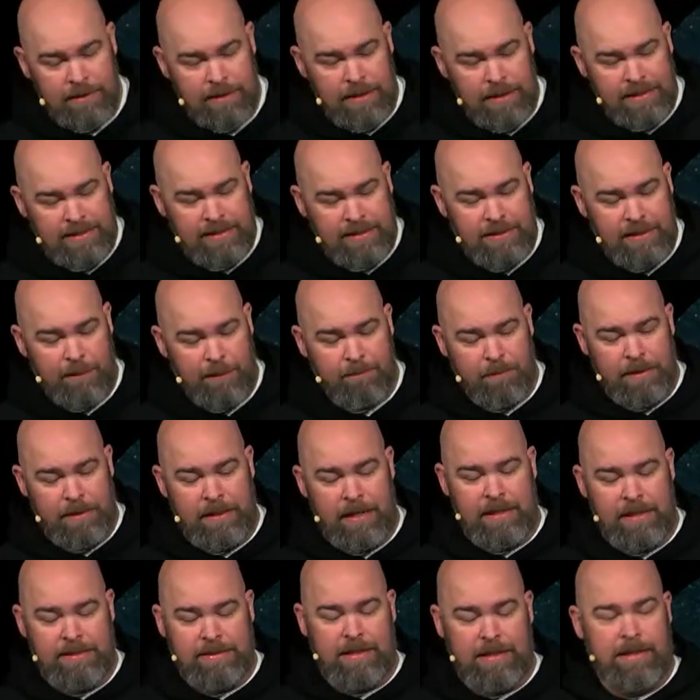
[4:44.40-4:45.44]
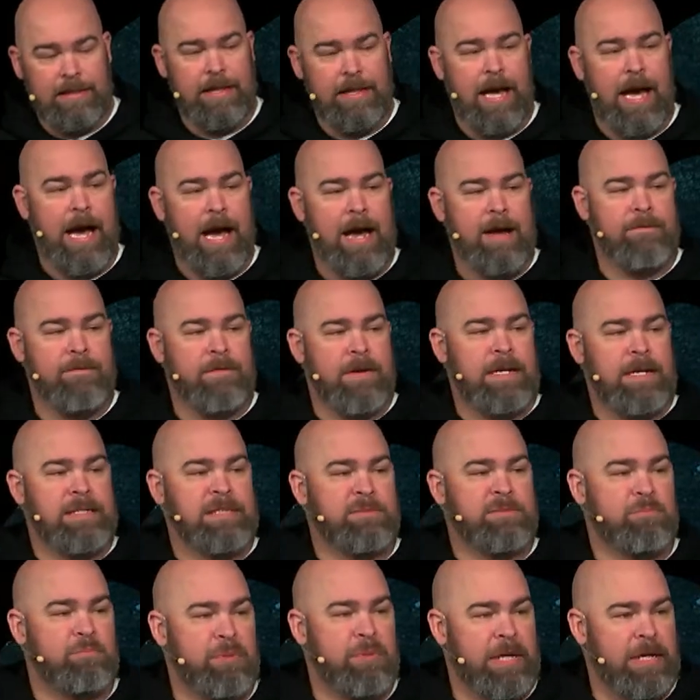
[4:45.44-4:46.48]
is something that is alive and
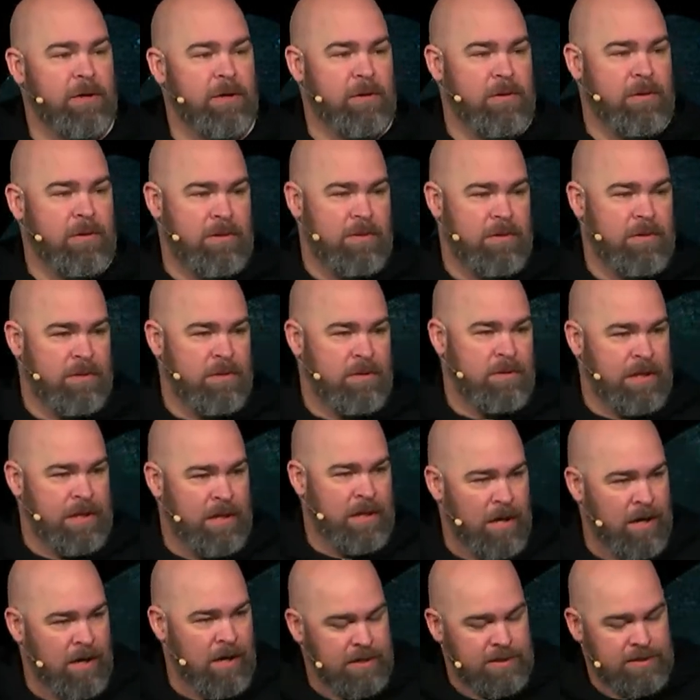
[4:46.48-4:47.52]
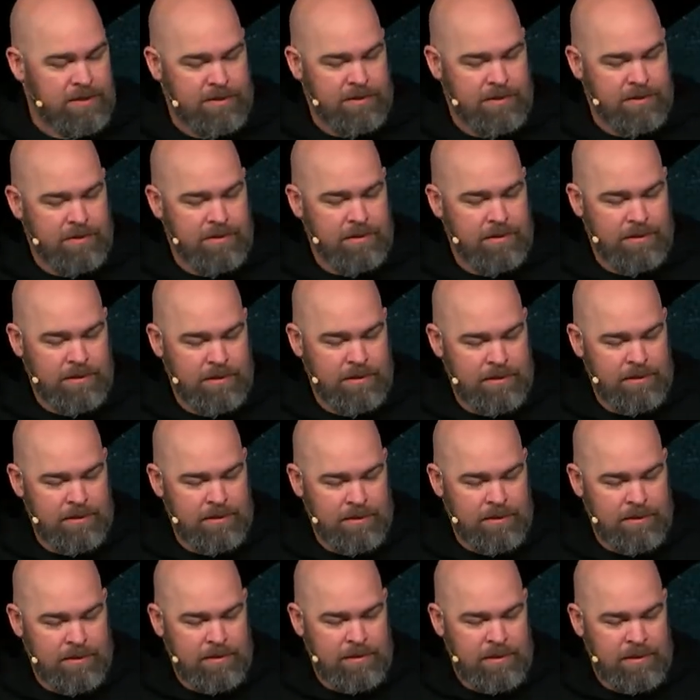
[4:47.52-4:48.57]
is bigger than us.
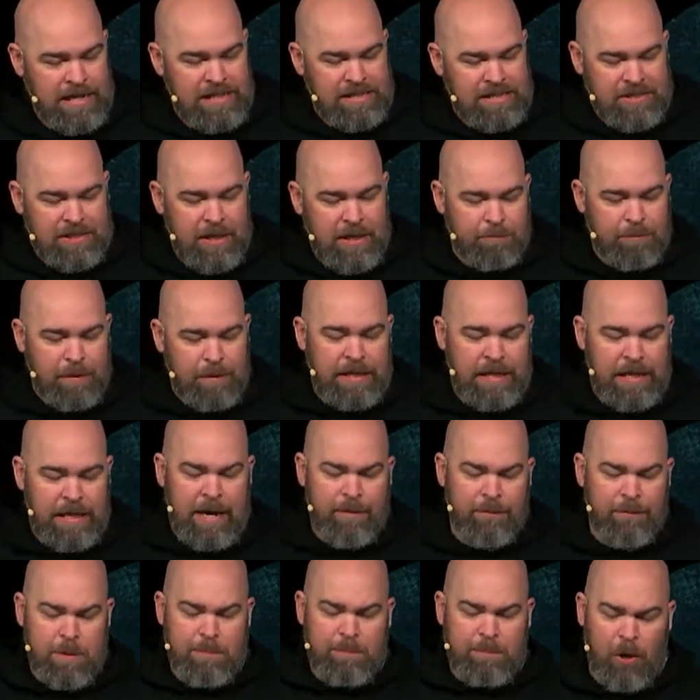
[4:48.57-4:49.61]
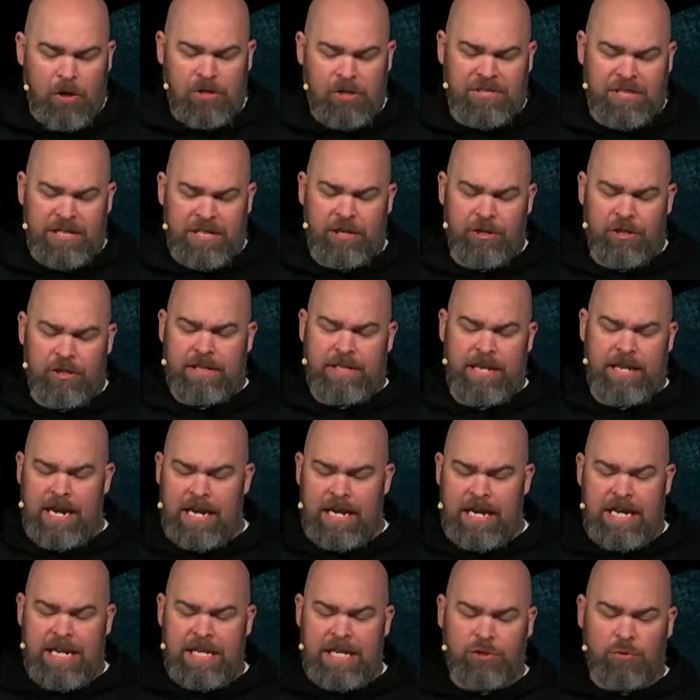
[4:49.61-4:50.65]
It's something that every person here today
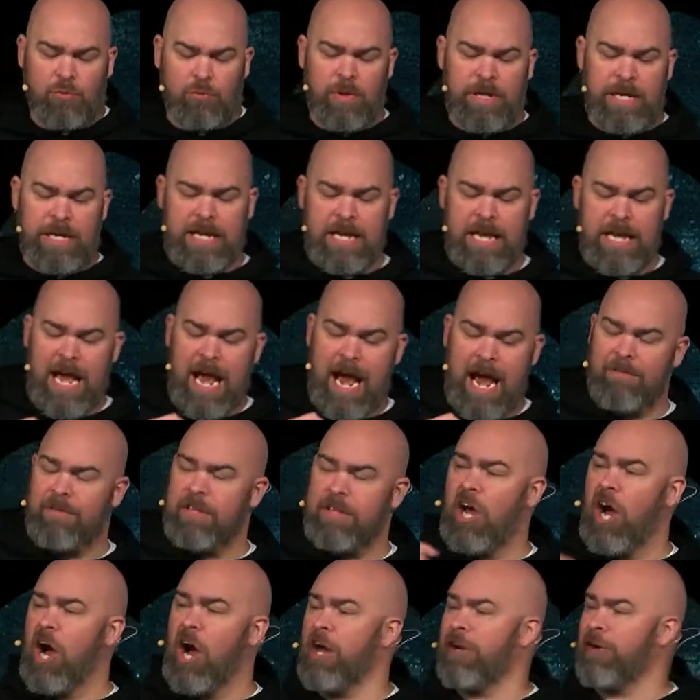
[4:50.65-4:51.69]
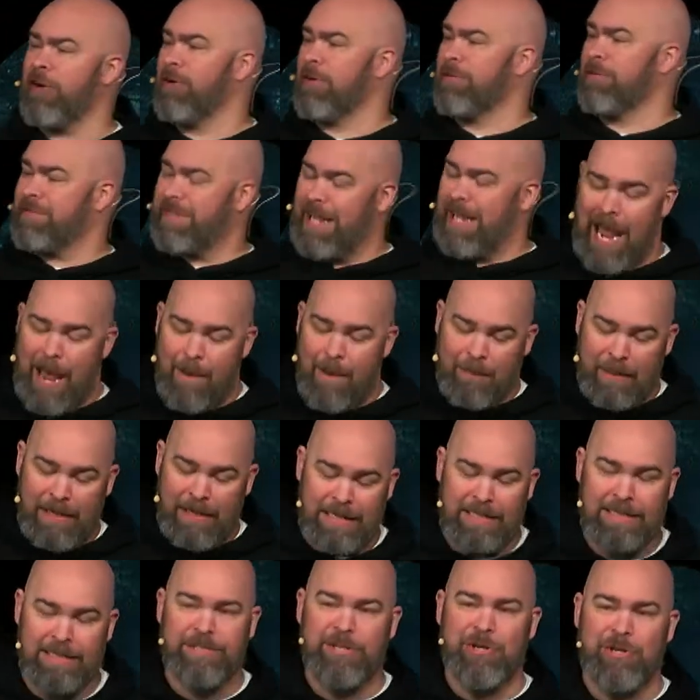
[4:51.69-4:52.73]
and each week have the honor of tapping
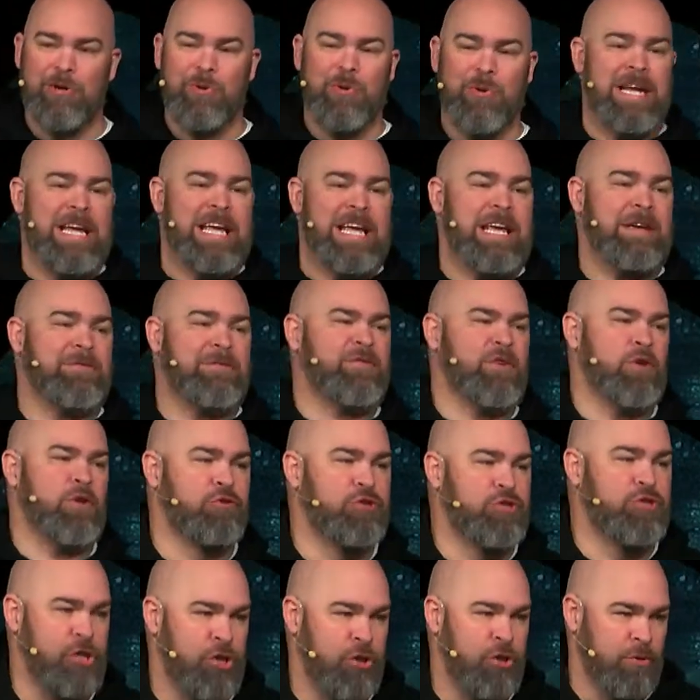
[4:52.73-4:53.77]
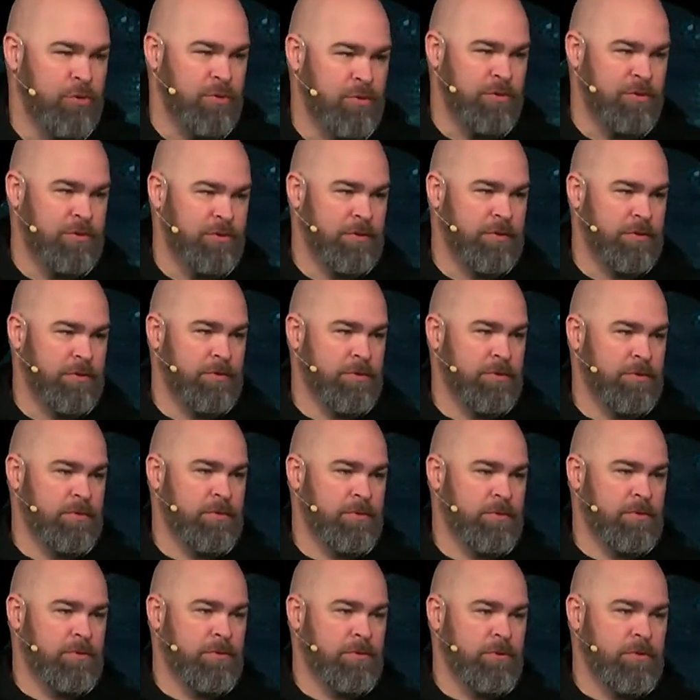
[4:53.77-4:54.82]
into if you choose.
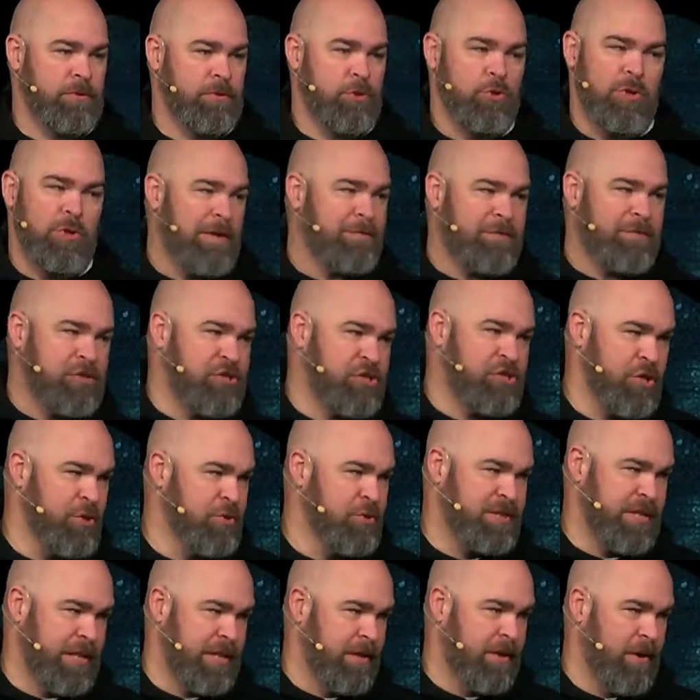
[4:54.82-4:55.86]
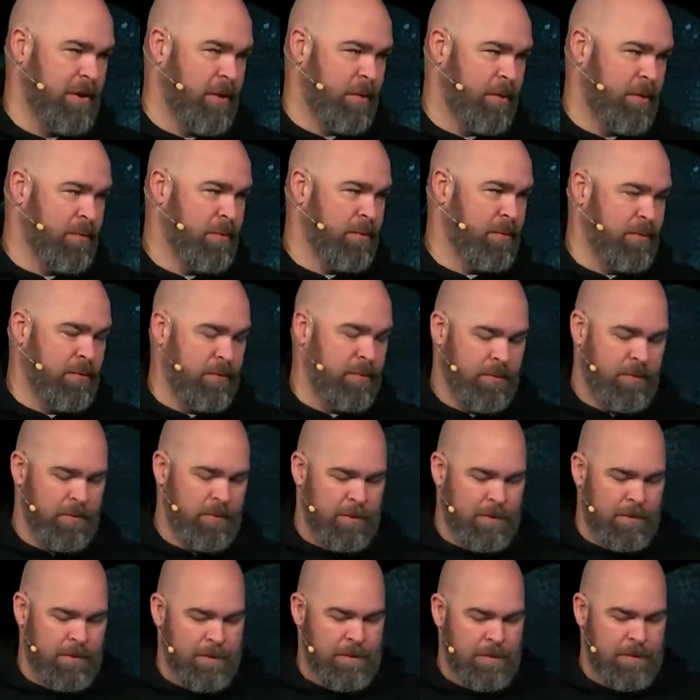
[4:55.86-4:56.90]
You have to choose it, though.
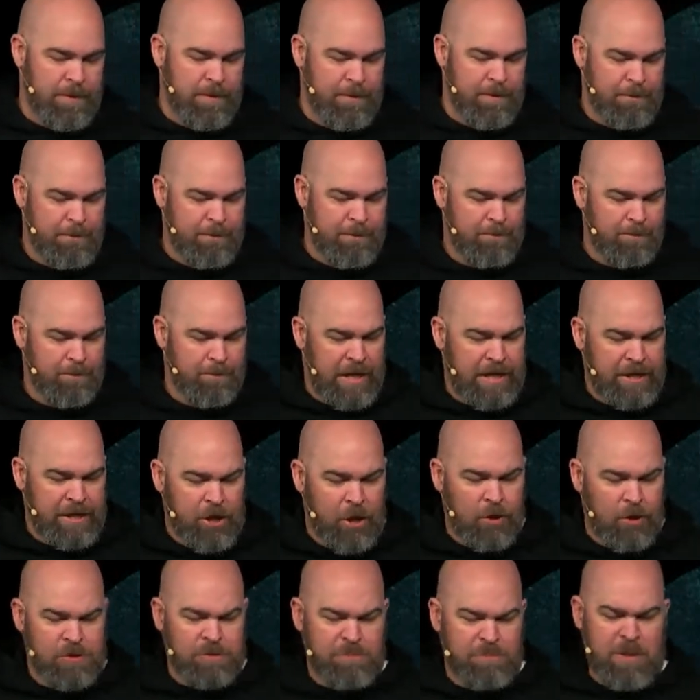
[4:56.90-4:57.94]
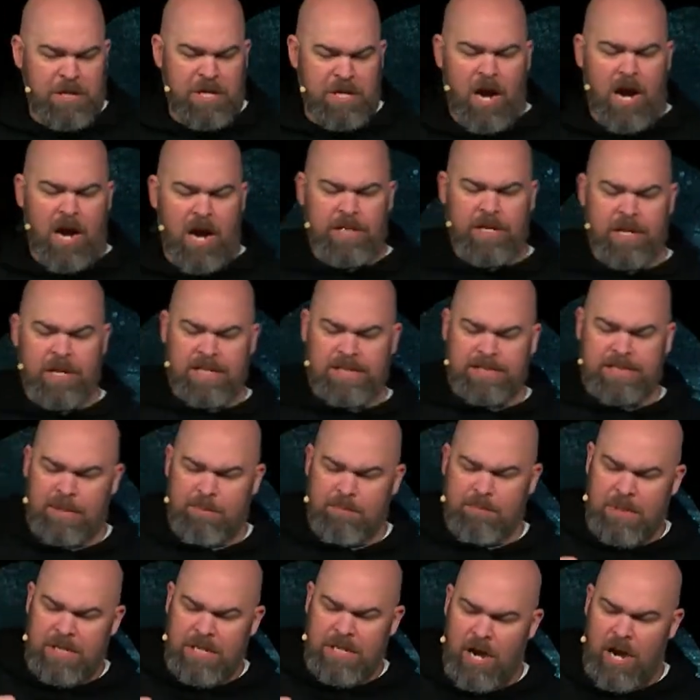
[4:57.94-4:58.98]
It goes beyond us
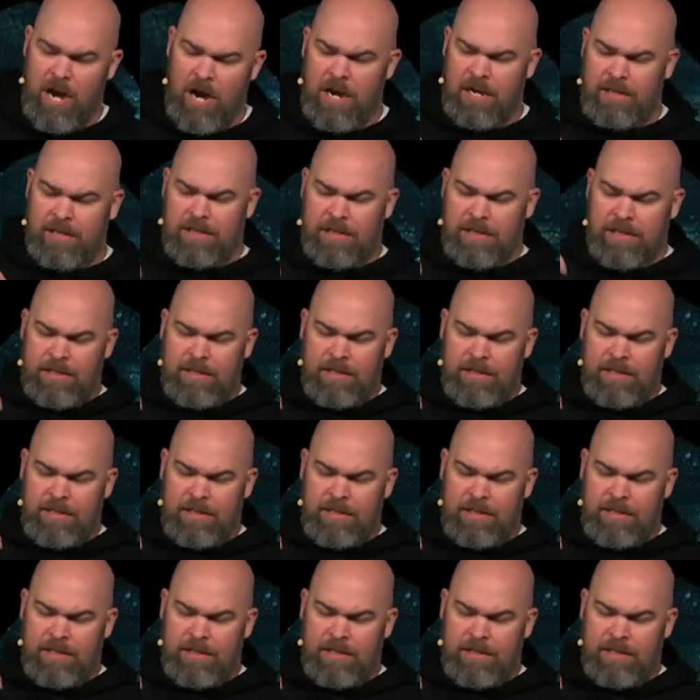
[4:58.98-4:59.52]
and beyond